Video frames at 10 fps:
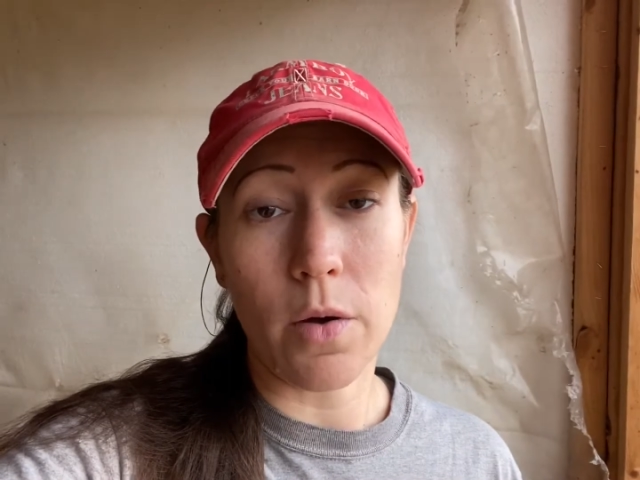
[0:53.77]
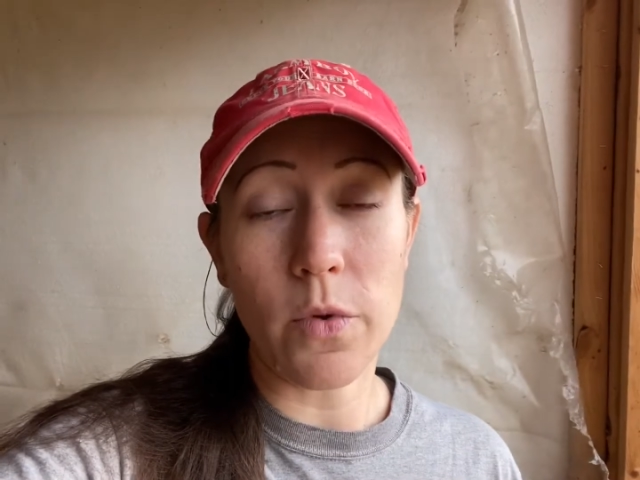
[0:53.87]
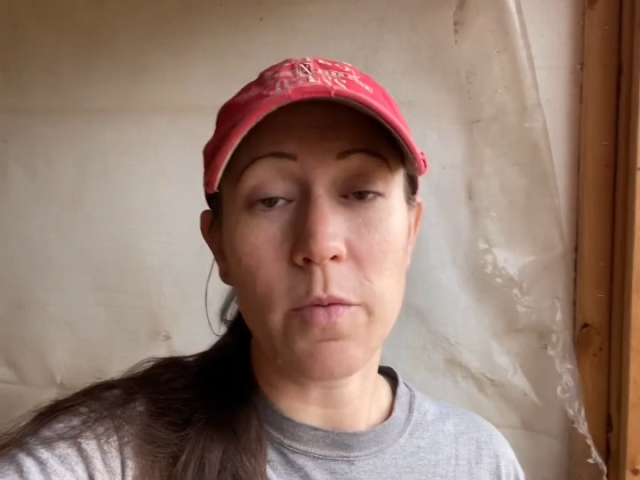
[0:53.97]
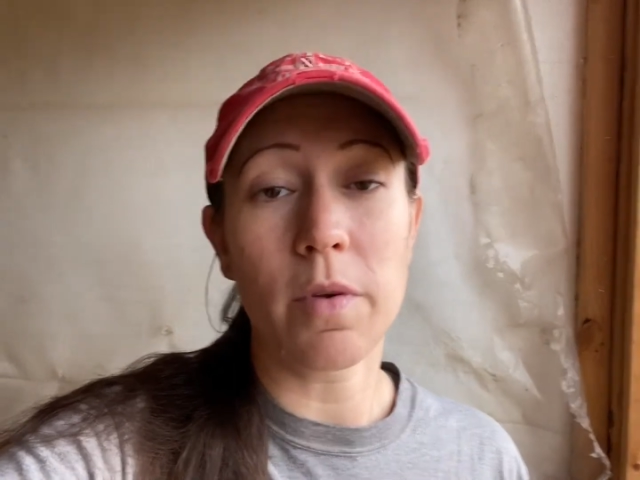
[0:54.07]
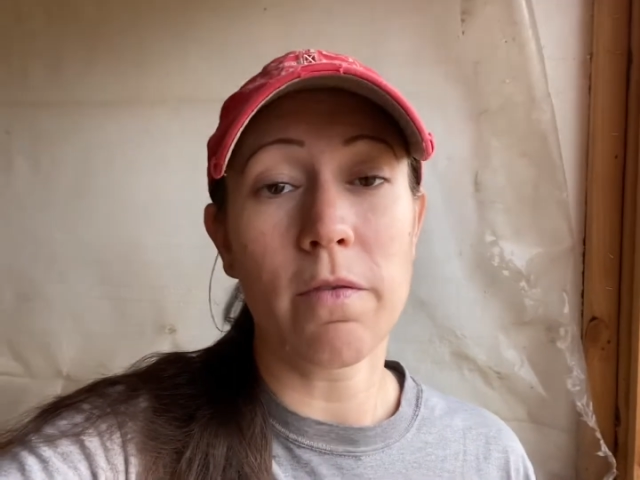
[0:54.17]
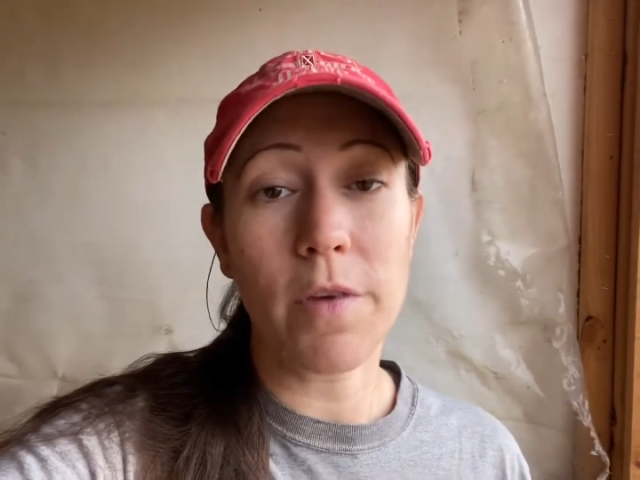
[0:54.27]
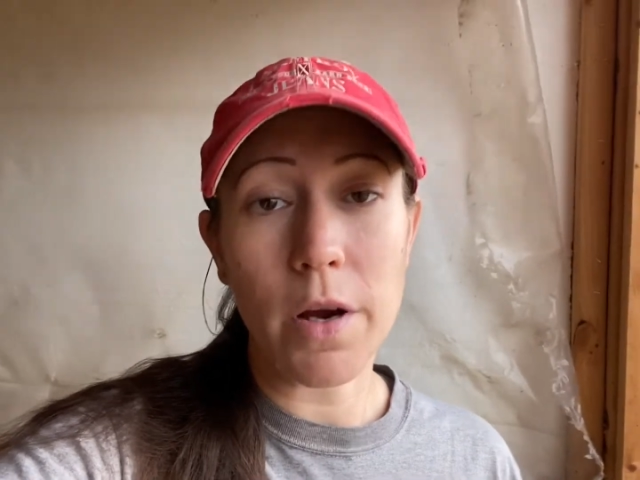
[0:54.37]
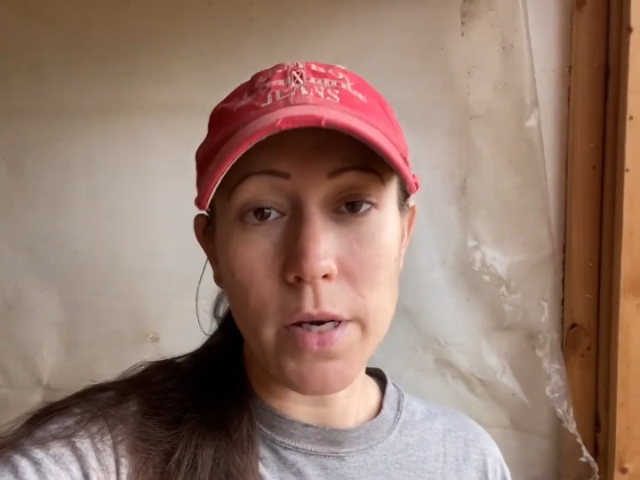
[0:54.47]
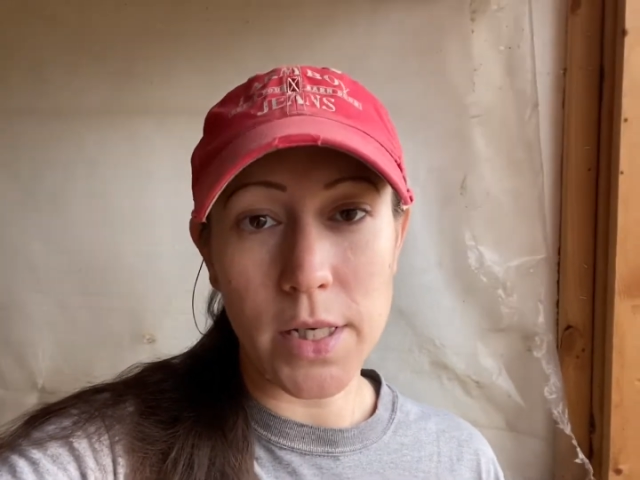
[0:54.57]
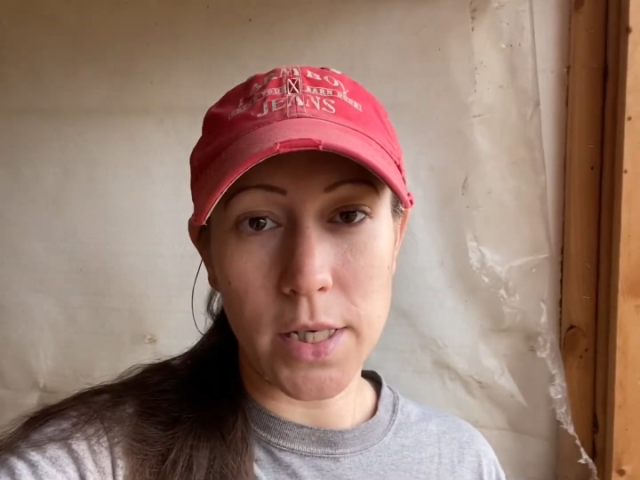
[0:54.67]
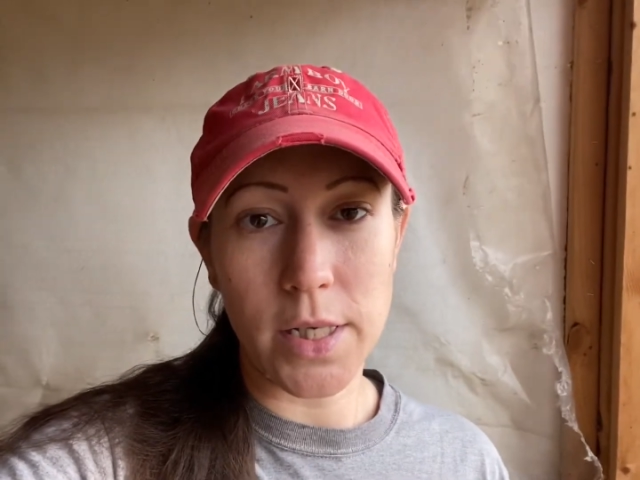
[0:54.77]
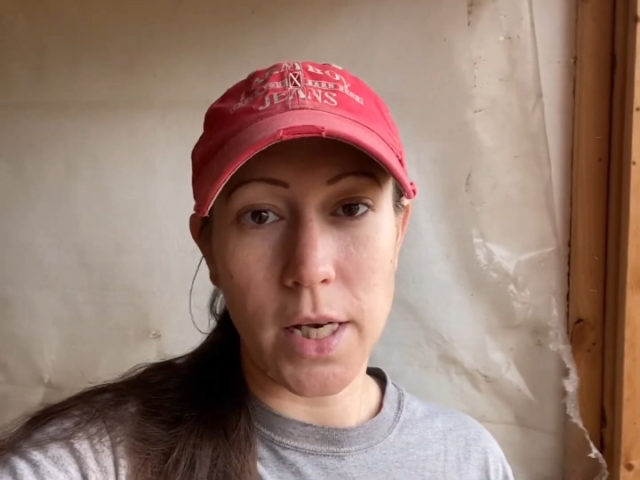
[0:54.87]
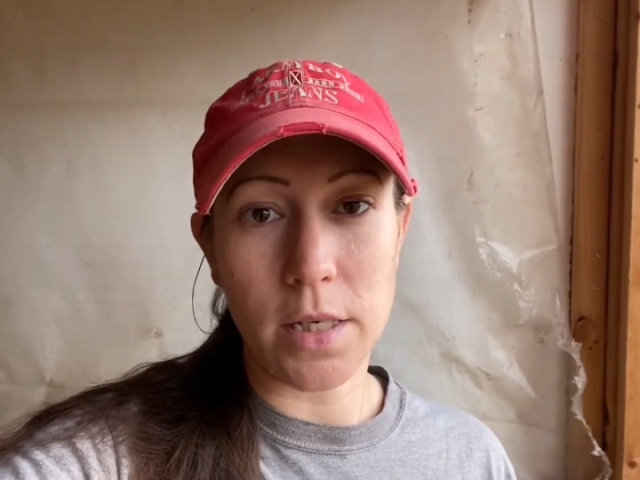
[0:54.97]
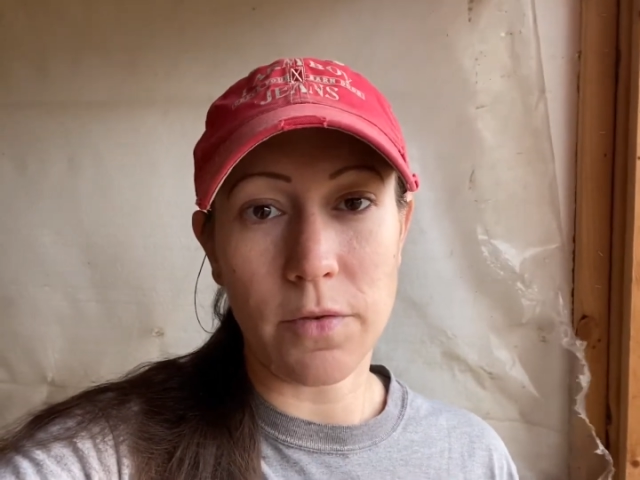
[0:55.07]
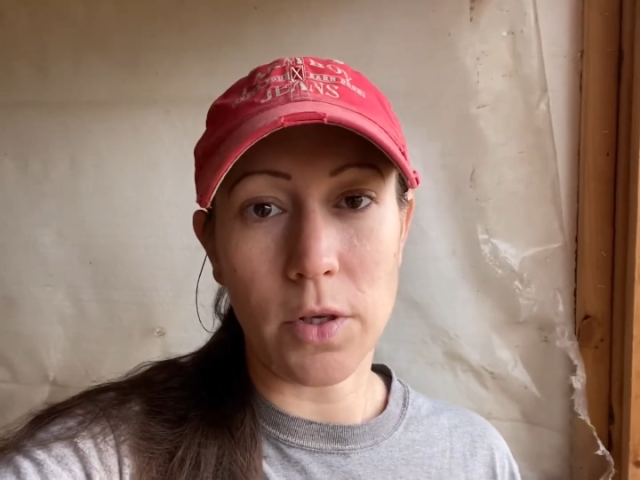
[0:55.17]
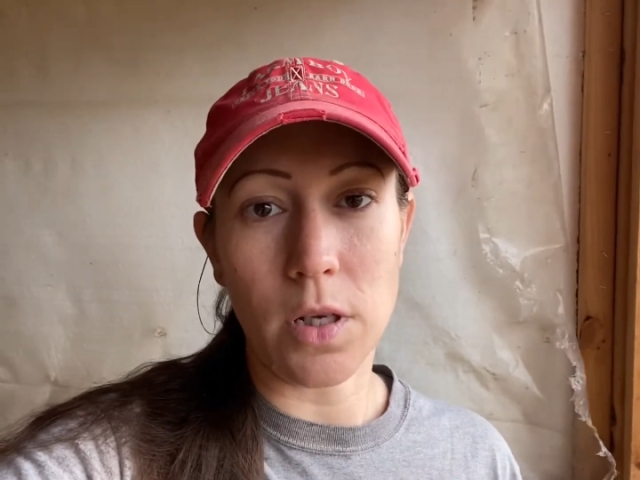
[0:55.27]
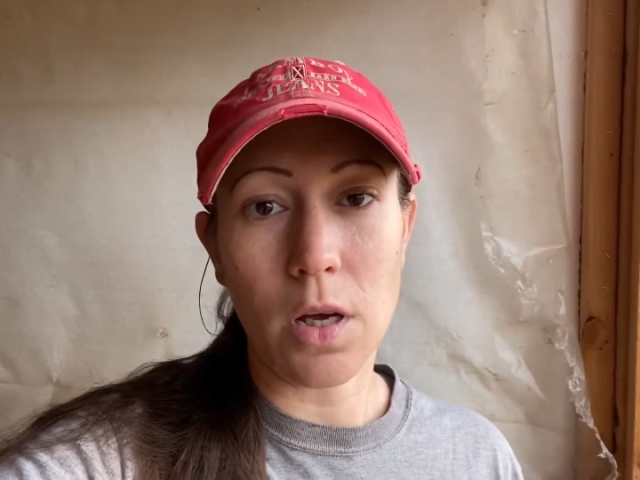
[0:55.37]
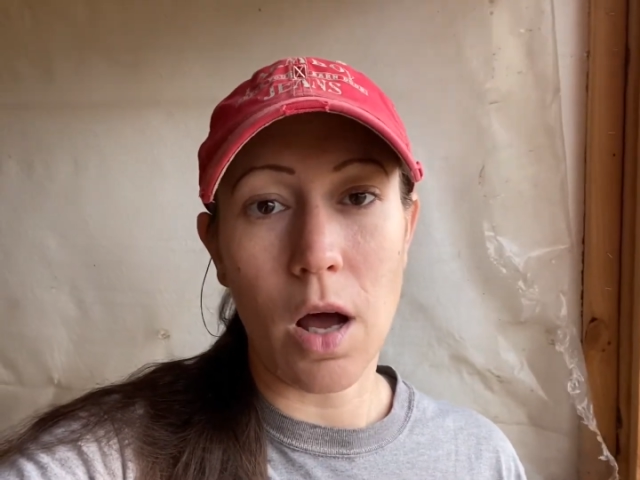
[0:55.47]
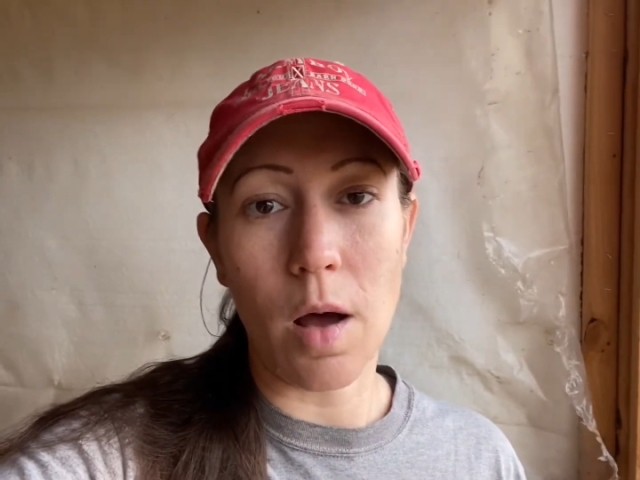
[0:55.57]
and we've been very successful